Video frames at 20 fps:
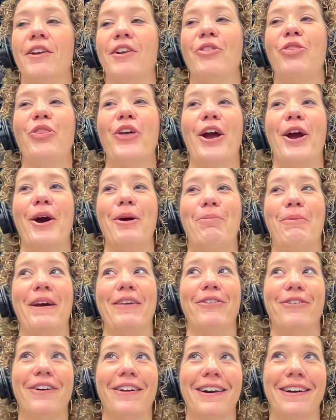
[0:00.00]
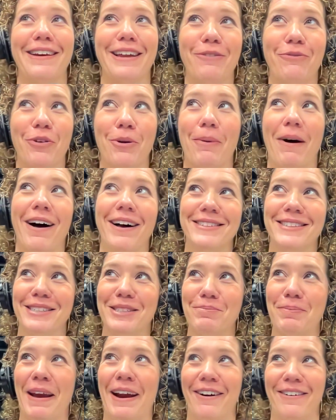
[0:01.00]
Therapy they're going to need from us as
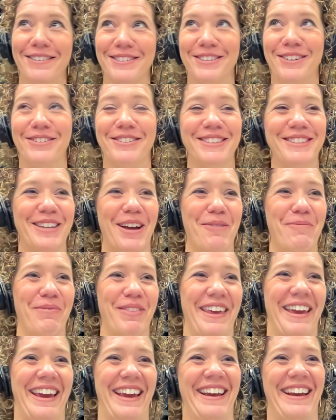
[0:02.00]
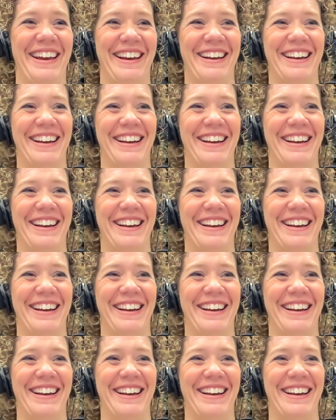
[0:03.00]
parents or something.